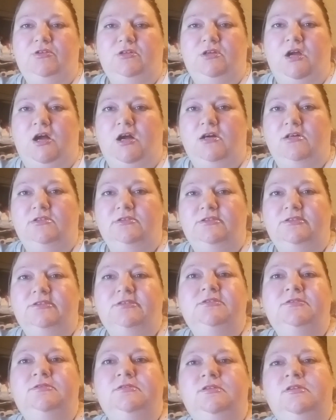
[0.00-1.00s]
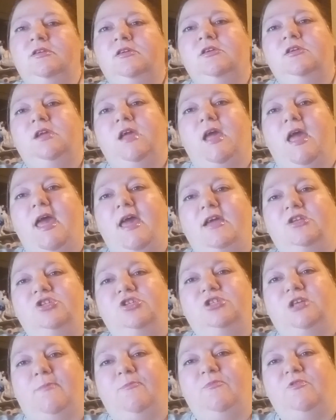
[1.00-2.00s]
hauls, and
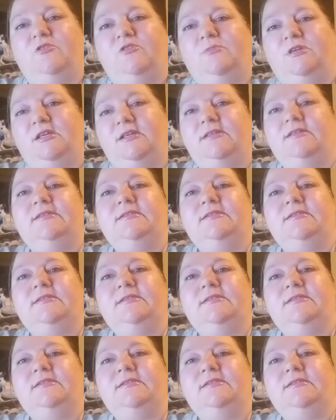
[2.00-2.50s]
shop with me.